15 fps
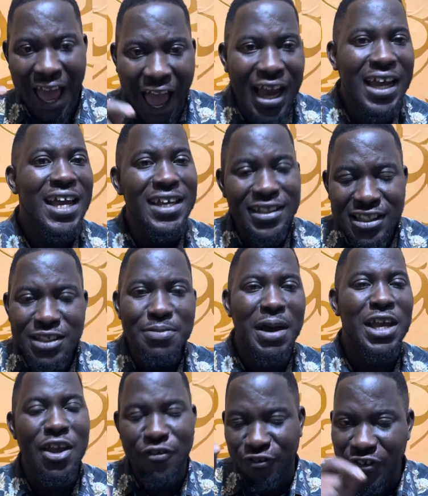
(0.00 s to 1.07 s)
against him
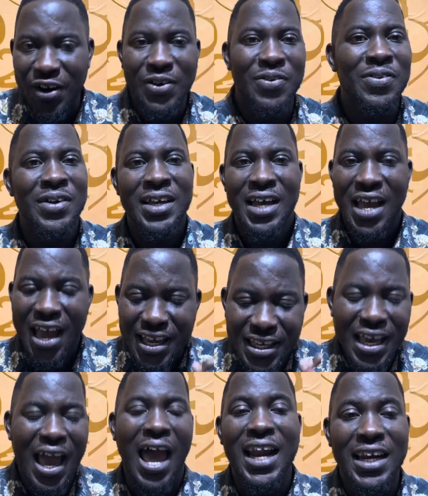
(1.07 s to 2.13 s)
aye freno.
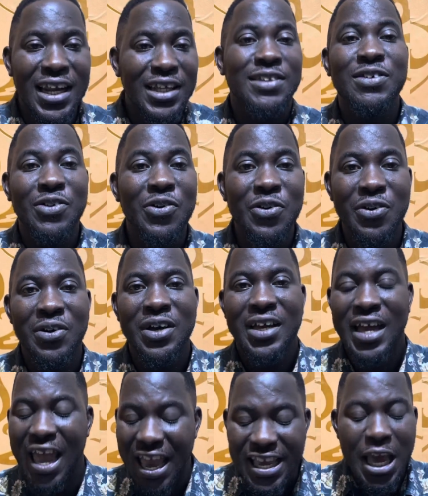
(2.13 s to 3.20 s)
Eye Atletico,
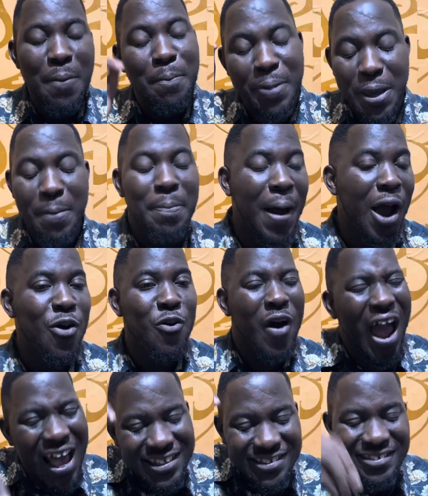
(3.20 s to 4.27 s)
eye
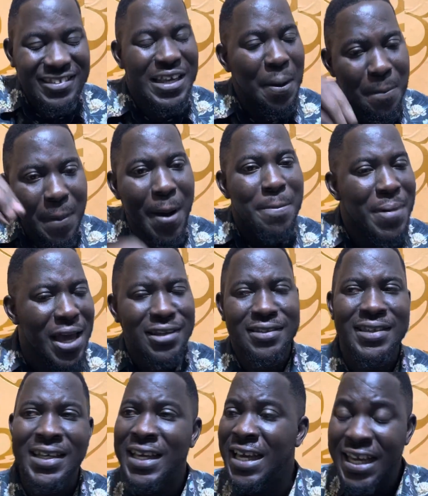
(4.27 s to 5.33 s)
Bilbao, San
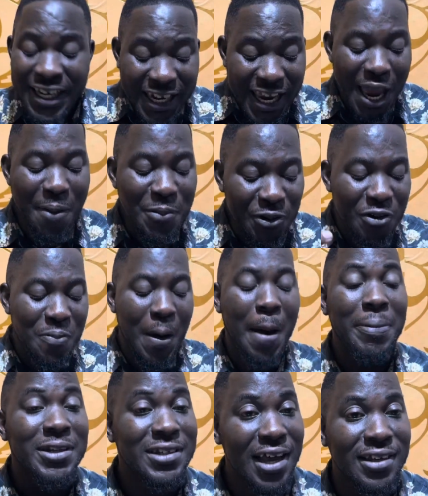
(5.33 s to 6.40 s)
Mames. Game no
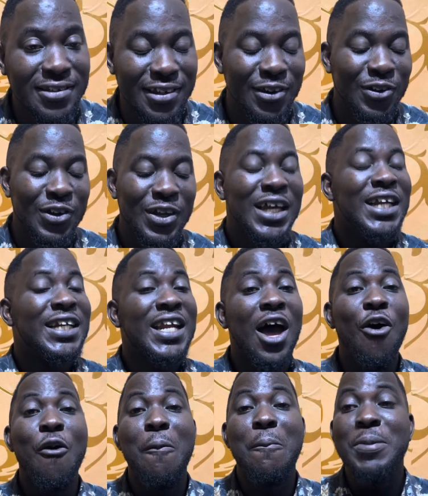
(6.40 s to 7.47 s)
ba be shase no.
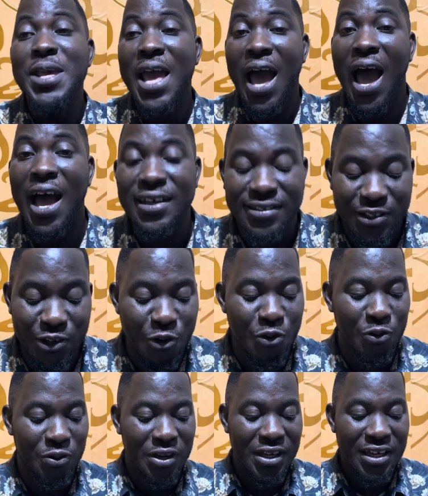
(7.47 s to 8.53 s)
Na obia say
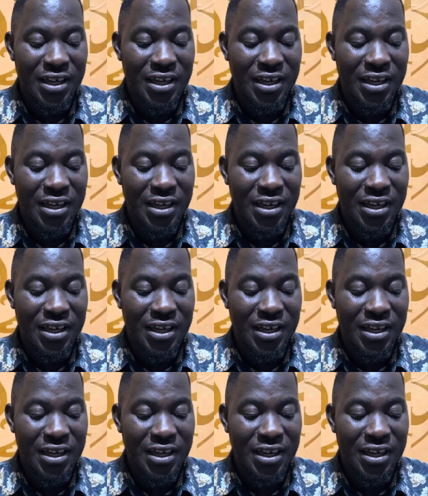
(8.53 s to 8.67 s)
oh